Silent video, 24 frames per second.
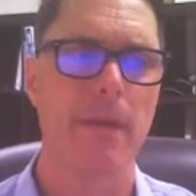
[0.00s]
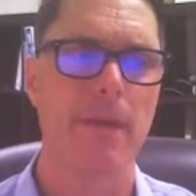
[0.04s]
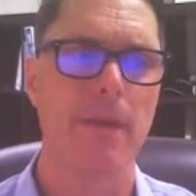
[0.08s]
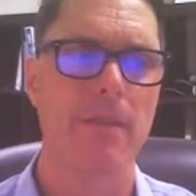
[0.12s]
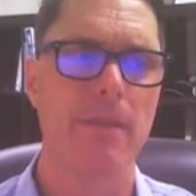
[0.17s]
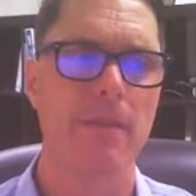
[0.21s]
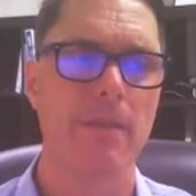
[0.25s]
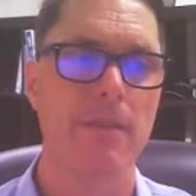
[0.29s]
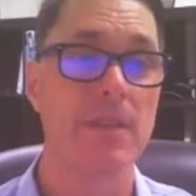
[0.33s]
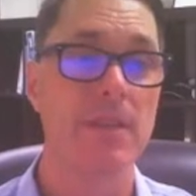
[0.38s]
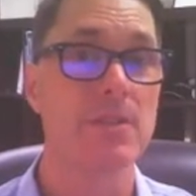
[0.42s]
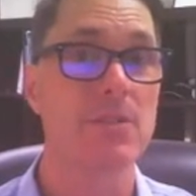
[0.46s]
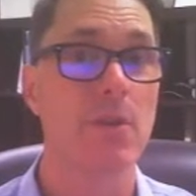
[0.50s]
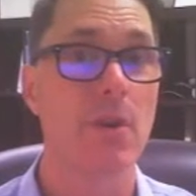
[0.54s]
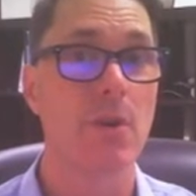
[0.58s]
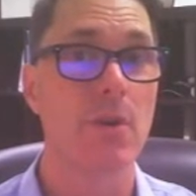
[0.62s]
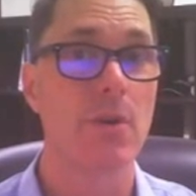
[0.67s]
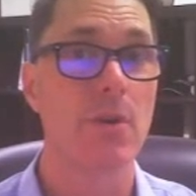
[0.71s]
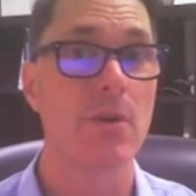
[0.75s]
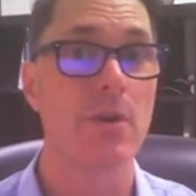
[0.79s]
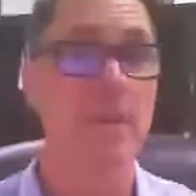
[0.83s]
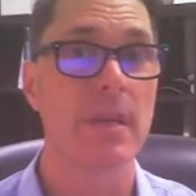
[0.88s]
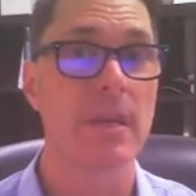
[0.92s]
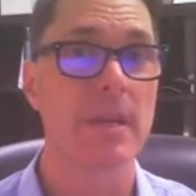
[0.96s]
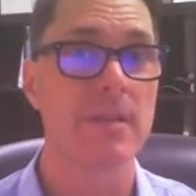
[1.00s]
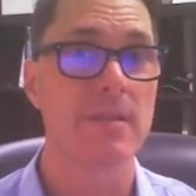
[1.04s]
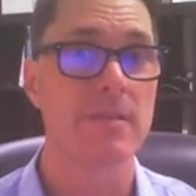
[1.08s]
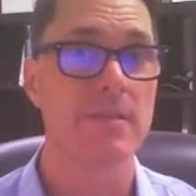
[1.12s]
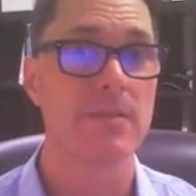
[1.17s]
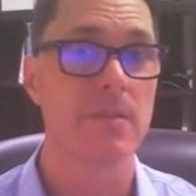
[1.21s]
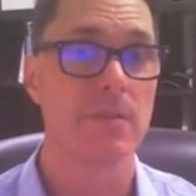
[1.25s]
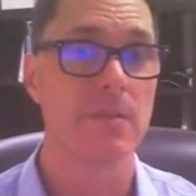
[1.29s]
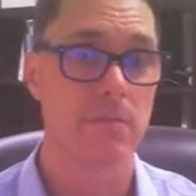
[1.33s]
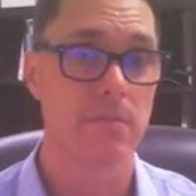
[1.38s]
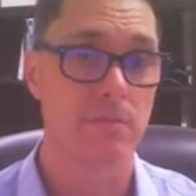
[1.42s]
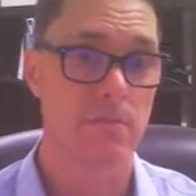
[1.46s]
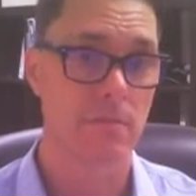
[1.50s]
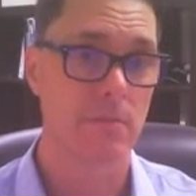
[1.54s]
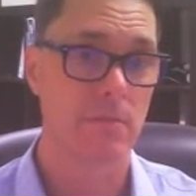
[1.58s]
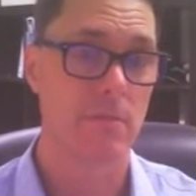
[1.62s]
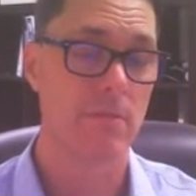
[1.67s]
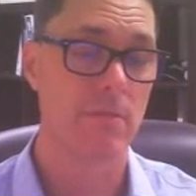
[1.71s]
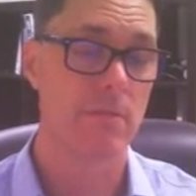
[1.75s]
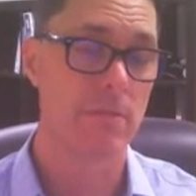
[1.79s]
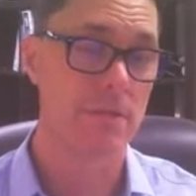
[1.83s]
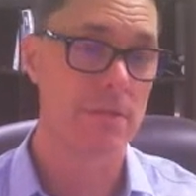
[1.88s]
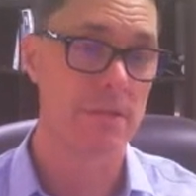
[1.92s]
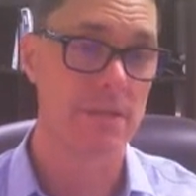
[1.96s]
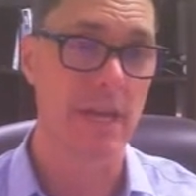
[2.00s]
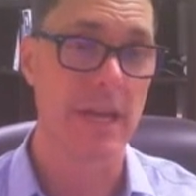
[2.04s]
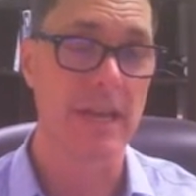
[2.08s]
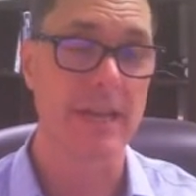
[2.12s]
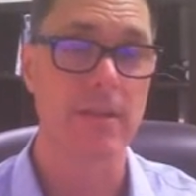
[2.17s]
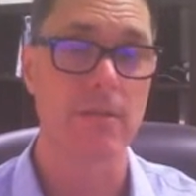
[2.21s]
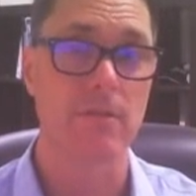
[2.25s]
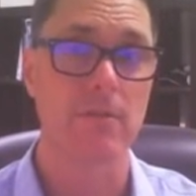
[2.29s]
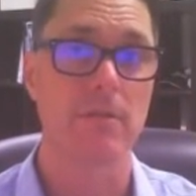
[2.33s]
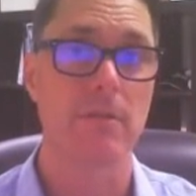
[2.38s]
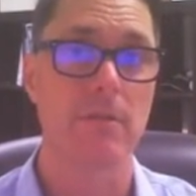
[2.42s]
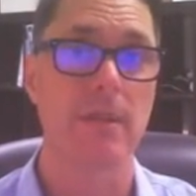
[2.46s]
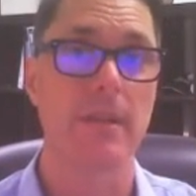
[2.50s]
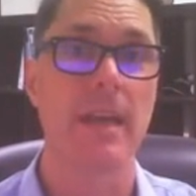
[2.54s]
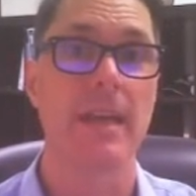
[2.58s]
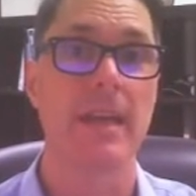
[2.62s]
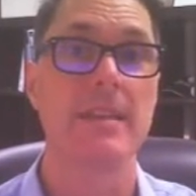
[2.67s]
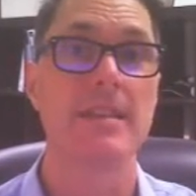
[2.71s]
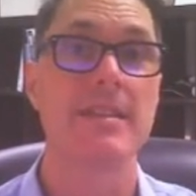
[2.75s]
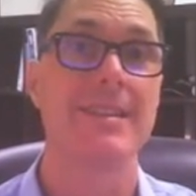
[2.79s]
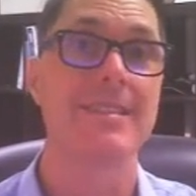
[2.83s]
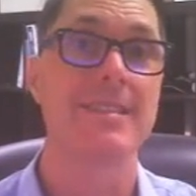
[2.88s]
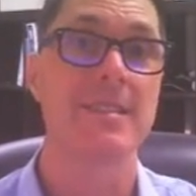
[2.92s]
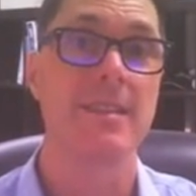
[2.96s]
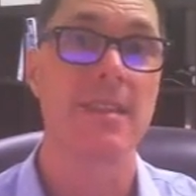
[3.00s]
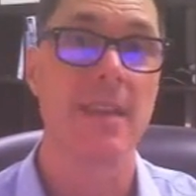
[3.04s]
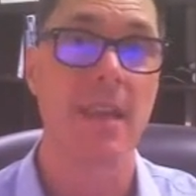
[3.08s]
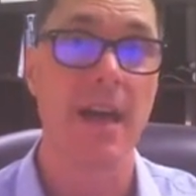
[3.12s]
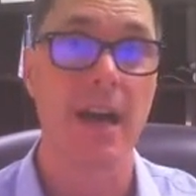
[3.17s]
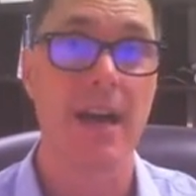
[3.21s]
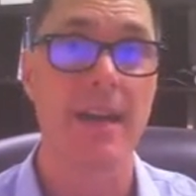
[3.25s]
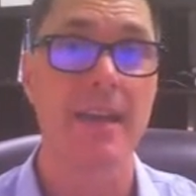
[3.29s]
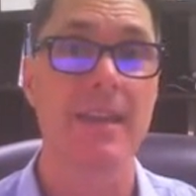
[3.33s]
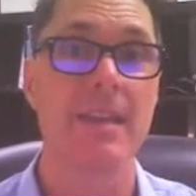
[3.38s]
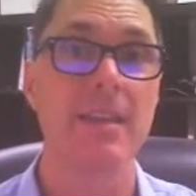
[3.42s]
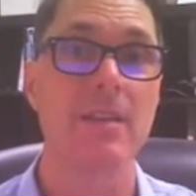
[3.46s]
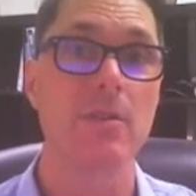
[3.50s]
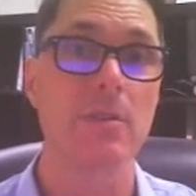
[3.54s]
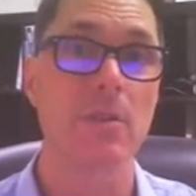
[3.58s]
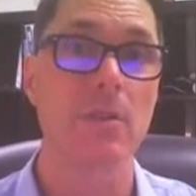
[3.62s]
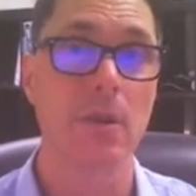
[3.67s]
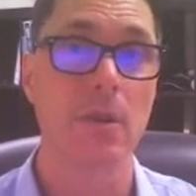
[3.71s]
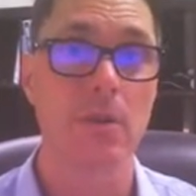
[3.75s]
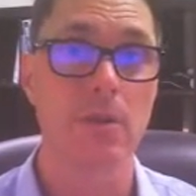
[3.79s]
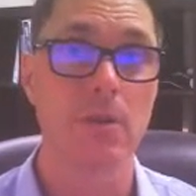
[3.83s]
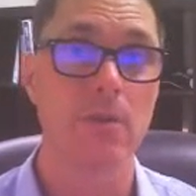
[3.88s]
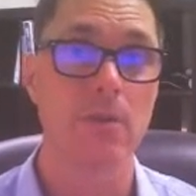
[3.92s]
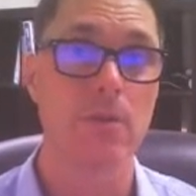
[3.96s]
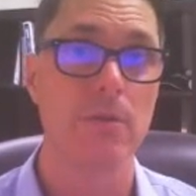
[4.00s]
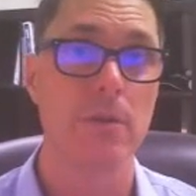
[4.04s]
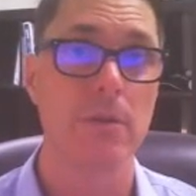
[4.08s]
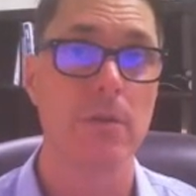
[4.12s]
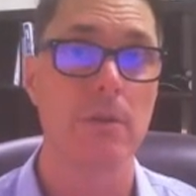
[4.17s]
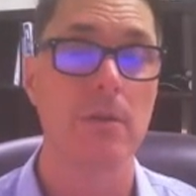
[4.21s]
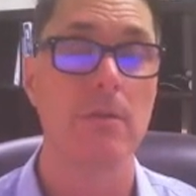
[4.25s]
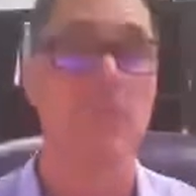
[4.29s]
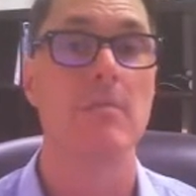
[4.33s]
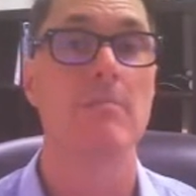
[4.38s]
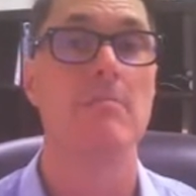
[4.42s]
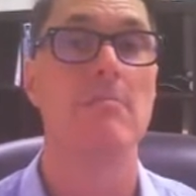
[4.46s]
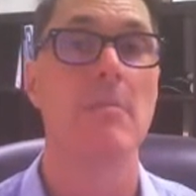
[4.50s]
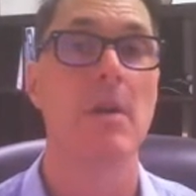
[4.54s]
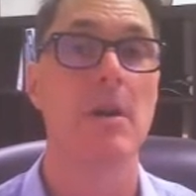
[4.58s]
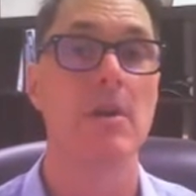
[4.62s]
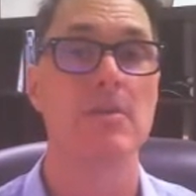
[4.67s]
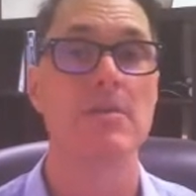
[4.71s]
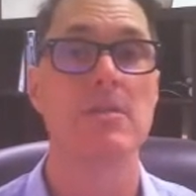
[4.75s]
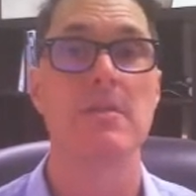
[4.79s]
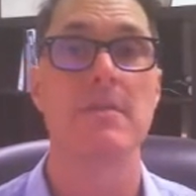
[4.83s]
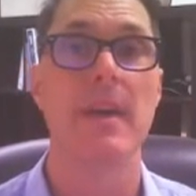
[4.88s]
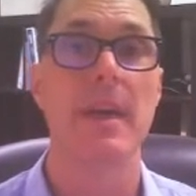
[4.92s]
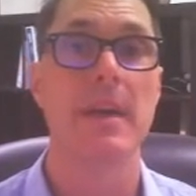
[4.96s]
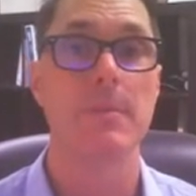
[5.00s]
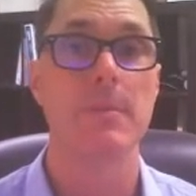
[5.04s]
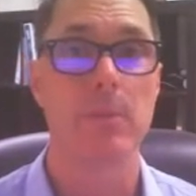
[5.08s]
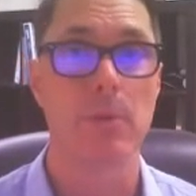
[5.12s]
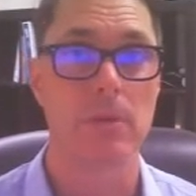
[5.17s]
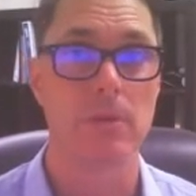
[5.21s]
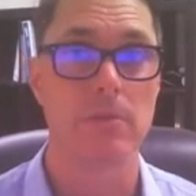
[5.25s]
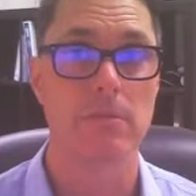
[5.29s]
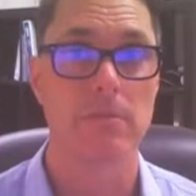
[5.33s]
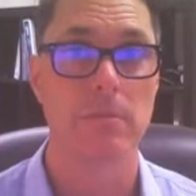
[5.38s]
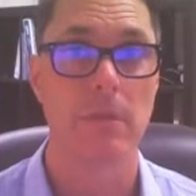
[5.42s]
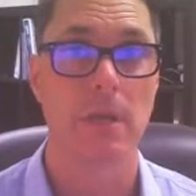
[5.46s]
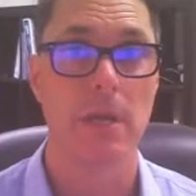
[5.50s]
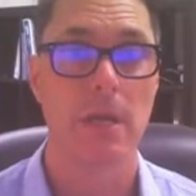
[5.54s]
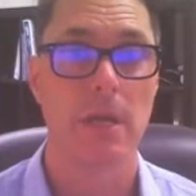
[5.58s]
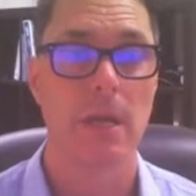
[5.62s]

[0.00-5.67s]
this earnings cycle does not include most of April.